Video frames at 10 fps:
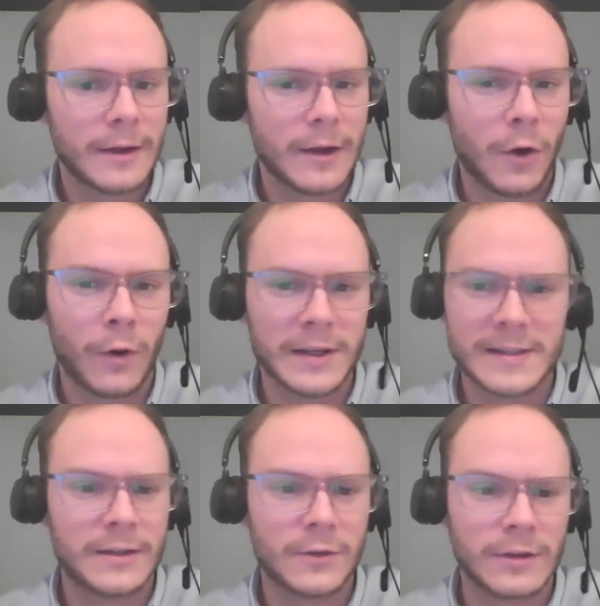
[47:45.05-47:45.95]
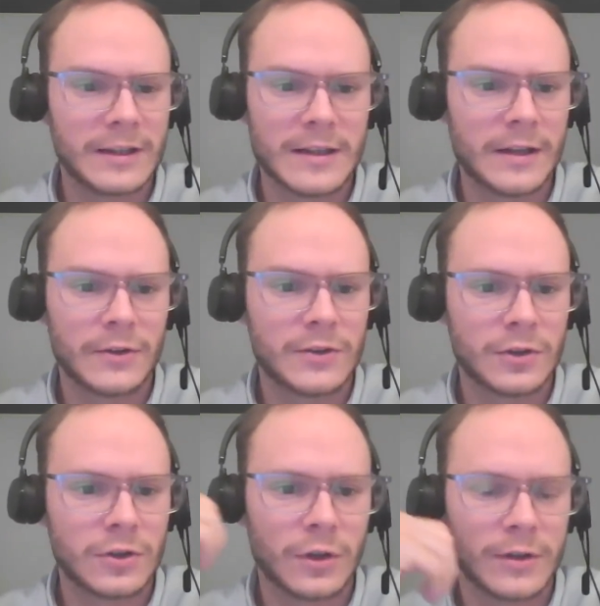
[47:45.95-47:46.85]
Or is it? Is there no
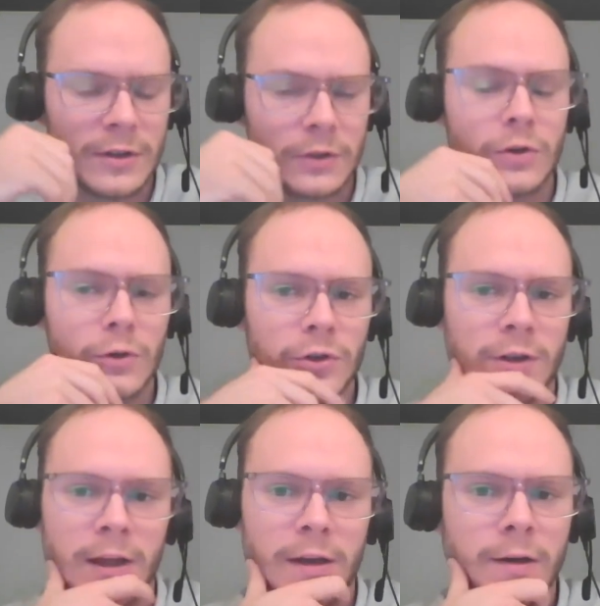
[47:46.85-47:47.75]
such a such a notion here?